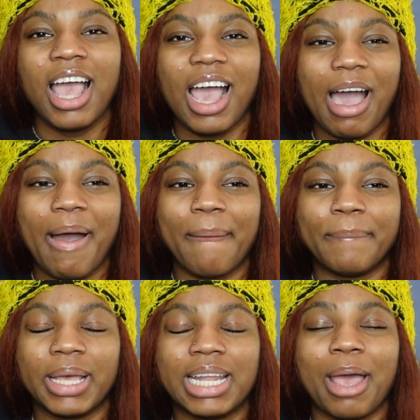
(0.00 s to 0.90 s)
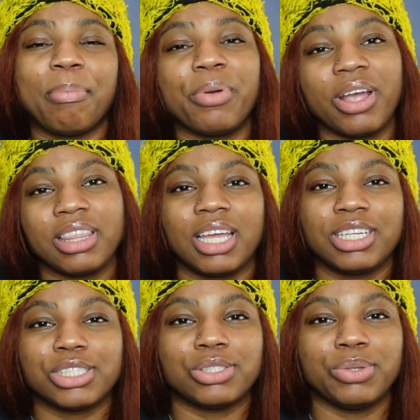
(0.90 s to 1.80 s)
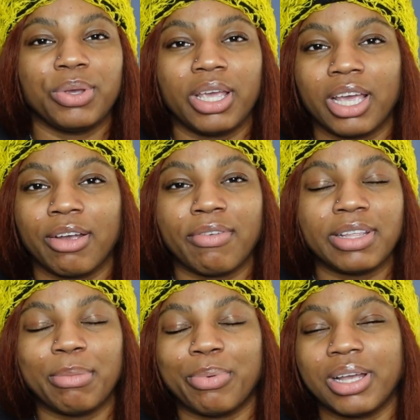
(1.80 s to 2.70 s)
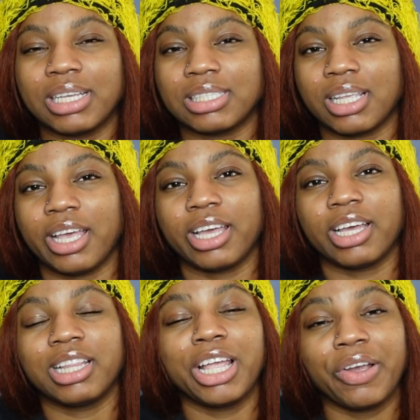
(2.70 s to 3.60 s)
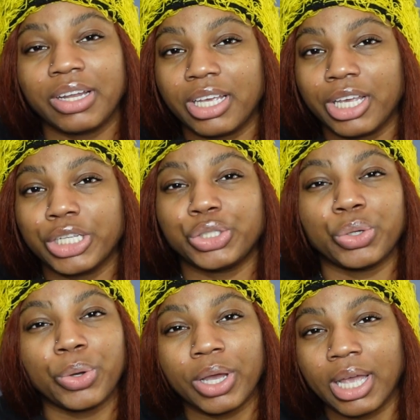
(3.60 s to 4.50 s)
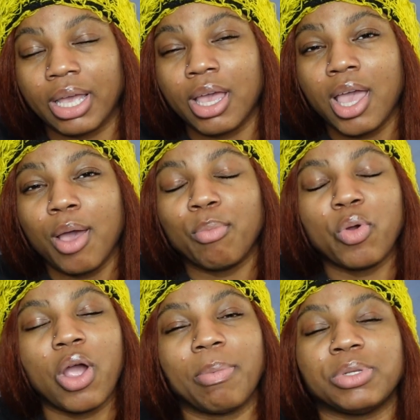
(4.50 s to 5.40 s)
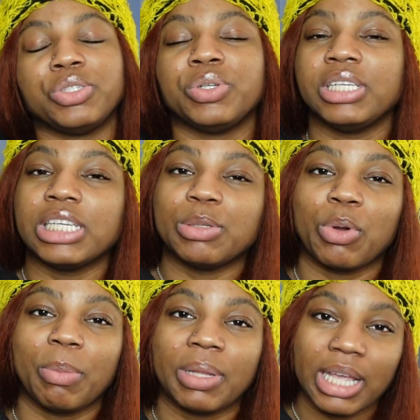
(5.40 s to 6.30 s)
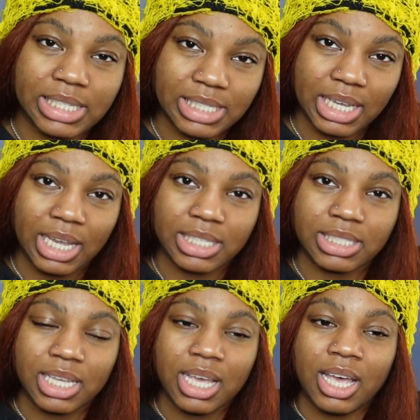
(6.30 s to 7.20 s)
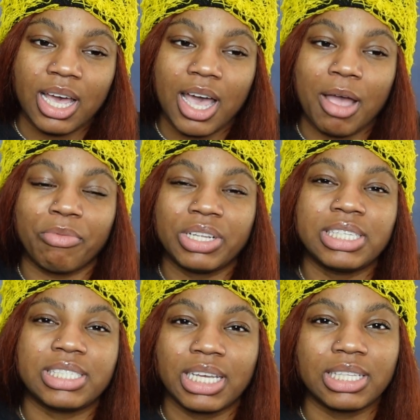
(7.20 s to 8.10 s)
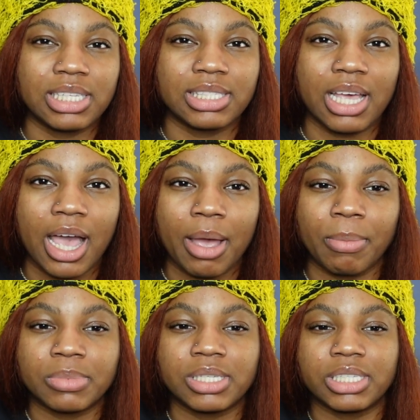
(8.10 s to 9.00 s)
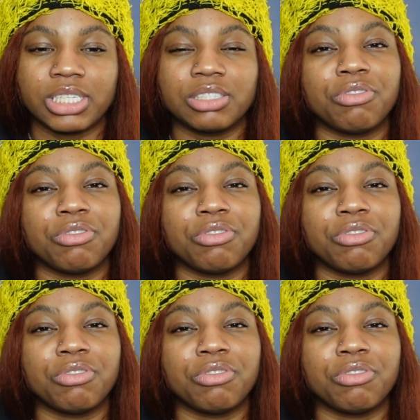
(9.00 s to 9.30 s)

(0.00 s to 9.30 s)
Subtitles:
And I pray that this new year really brings like clarity, joy, more opportunities, more blessings. Really take this time to just